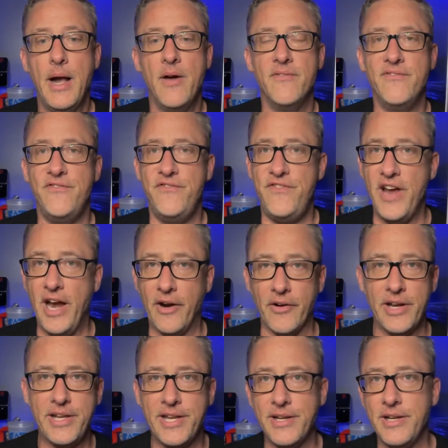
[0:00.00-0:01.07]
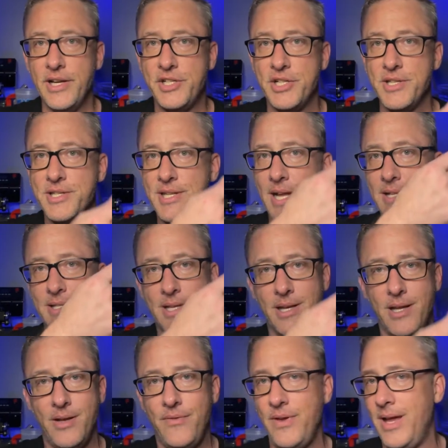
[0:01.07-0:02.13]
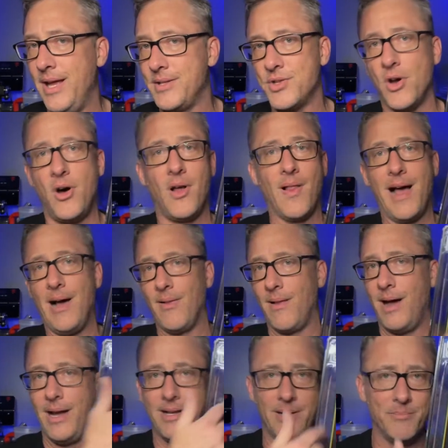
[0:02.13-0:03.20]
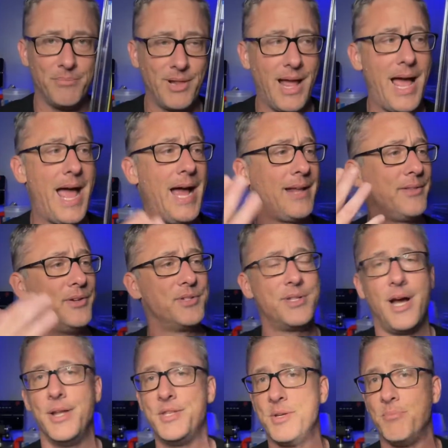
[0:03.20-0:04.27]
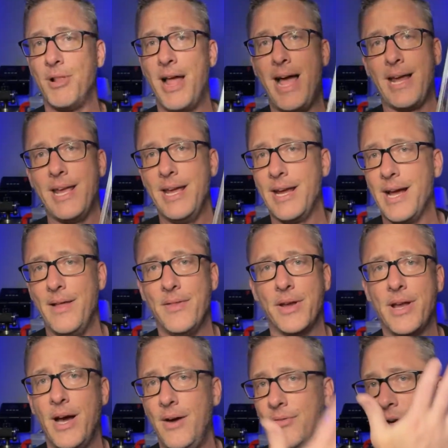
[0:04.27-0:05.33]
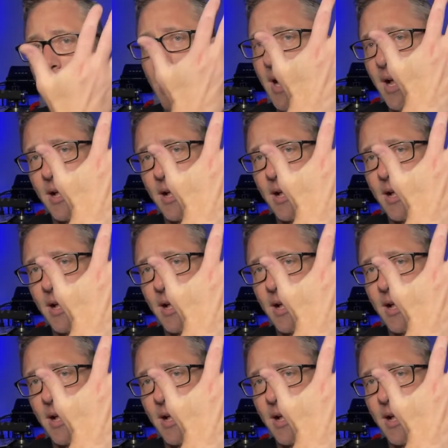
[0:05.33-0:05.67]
Very condition sensitive. It's all outlined in black. There's tons of black ink on the cover.